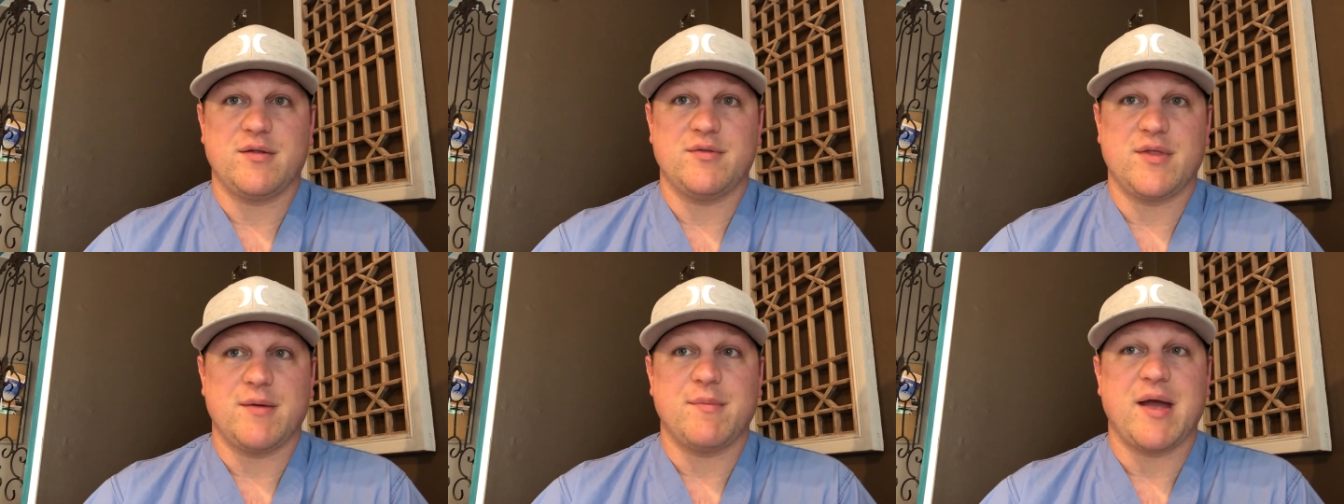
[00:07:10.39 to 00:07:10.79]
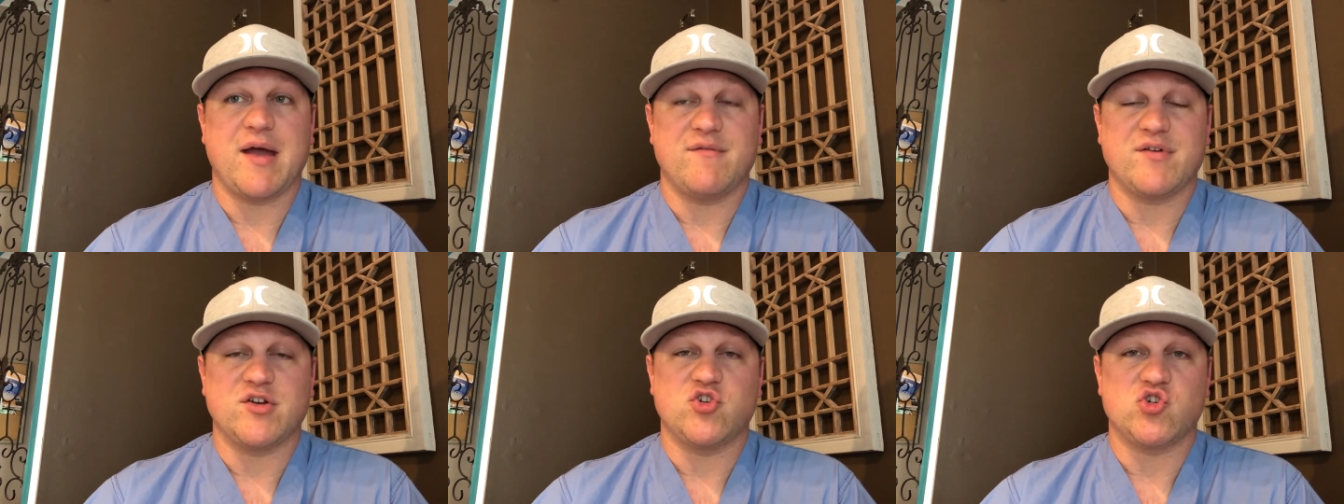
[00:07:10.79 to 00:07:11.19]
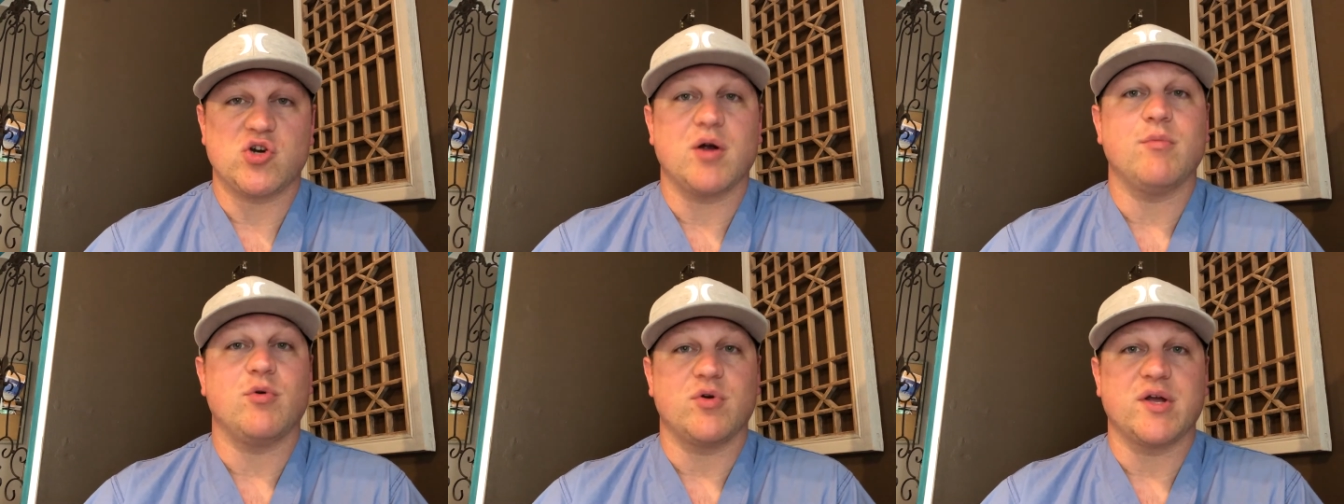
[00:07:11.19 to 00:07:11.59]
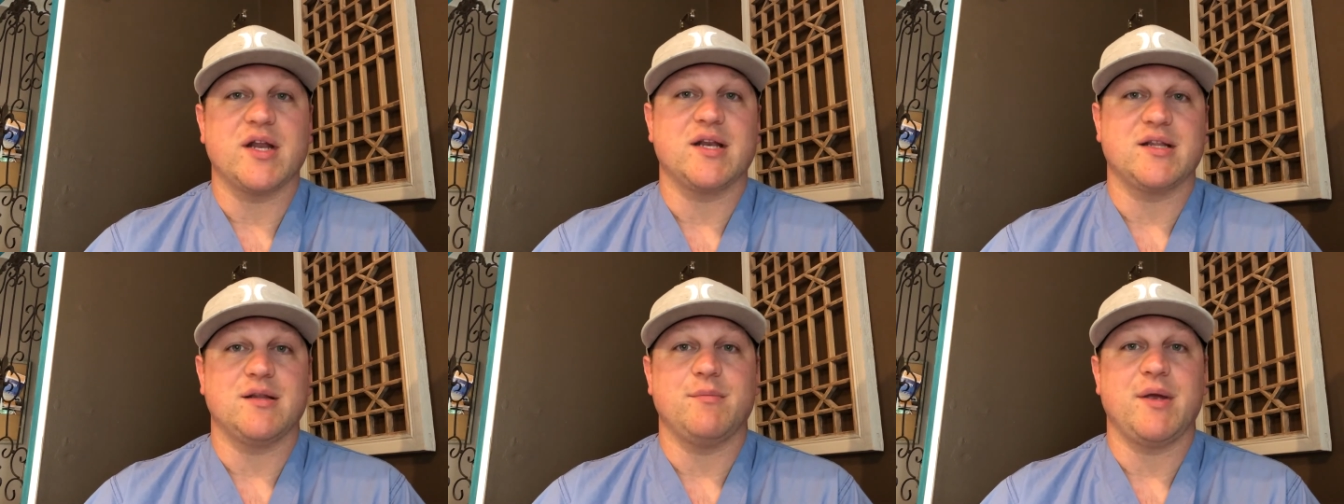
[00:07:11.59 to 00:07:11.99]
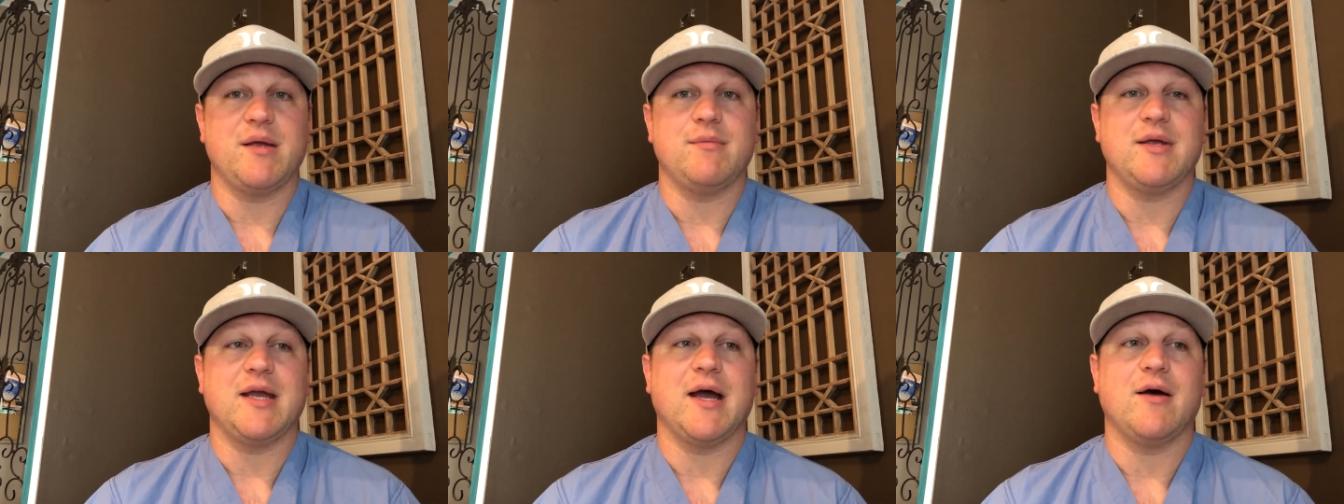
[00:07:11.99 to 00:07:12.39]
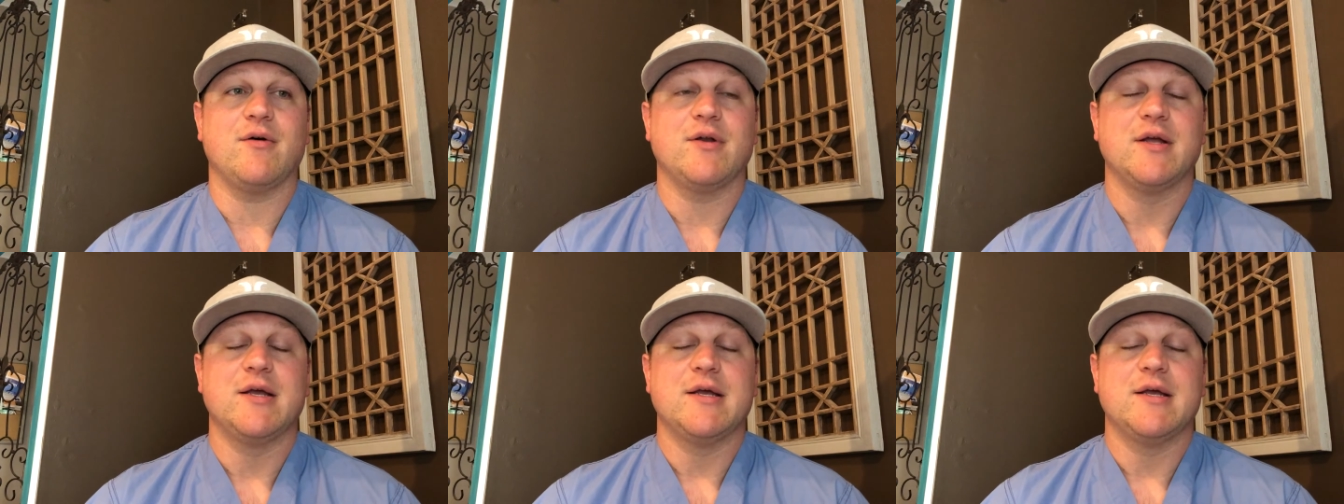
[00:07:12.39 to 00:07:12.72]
them having trouble getting the baby out.